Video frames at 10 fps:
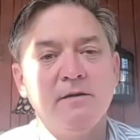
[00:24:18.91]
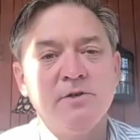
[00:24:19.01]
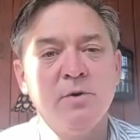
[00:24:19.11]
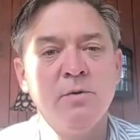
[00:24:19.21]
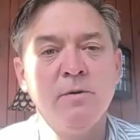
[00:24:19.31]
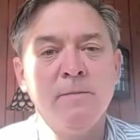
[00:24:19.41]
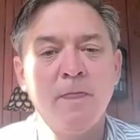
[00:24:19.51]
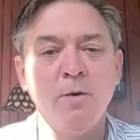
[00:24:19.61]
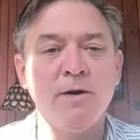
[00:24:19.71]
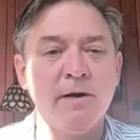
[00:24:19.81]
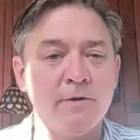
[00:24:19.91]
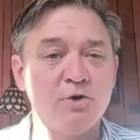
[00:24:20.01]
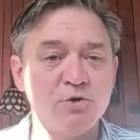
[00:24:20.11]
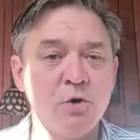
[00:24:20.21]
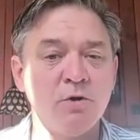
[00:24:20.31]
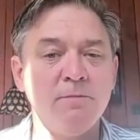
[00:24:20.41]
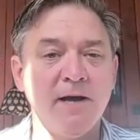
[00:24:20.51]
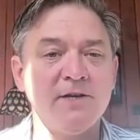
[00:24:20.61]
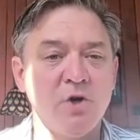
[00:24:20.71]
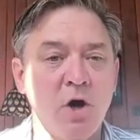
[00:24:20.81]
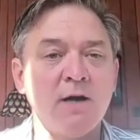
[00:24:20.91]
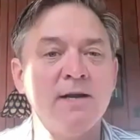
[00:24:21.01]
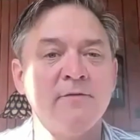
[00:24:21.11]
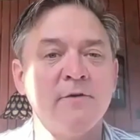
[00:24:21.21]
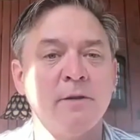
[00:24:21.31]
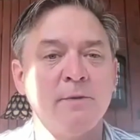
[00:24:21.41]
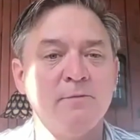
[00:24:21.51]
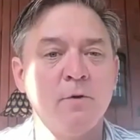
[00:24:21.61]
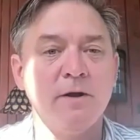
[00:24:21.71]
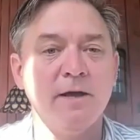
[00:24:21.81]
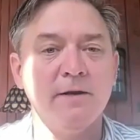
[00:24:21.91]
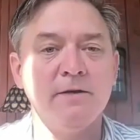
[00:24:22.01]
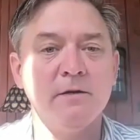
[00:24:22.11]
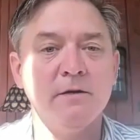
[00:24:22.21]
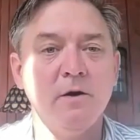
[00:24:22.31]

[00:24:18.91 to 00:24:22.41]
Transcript: So you can either control it by talking to everybody beforehand,